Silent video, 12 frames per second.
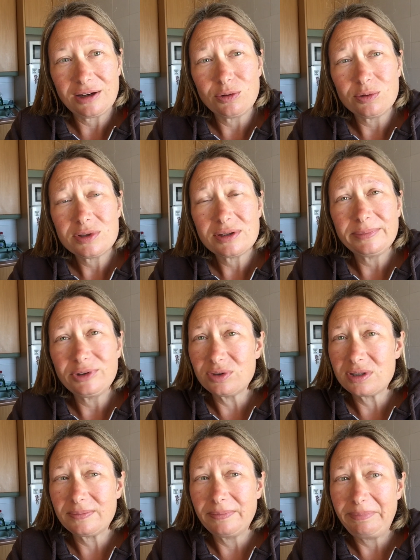I also bought
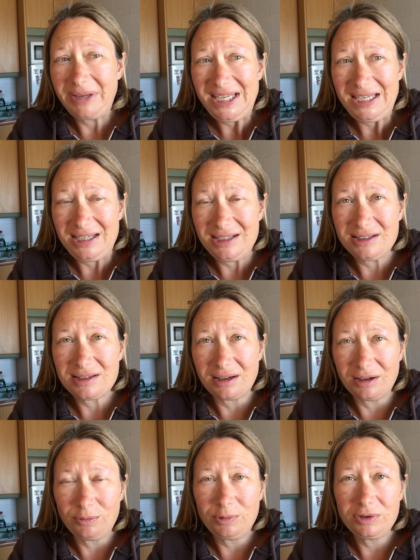some beads,
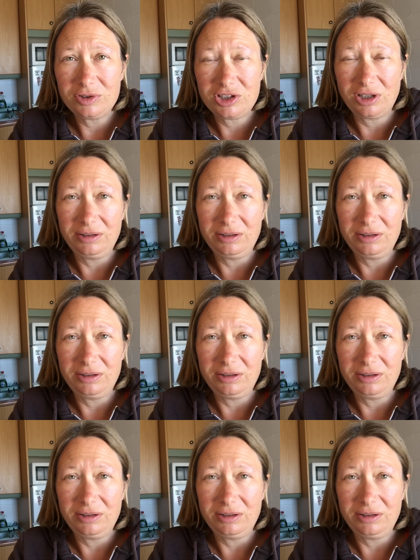and I will show